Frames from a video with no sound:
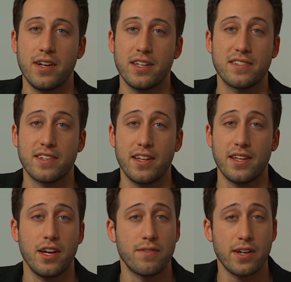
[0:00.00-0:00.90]
and it's
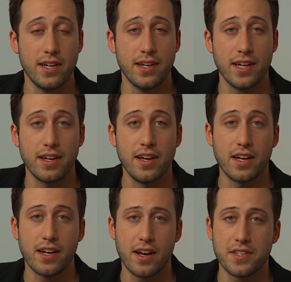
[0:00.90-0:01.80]
slightly overheating,
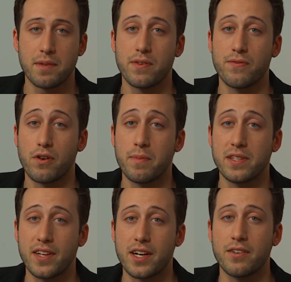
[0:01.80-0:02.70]
causing
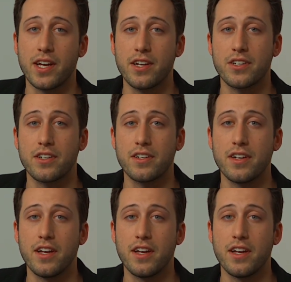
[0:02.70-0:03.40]
performance degradation.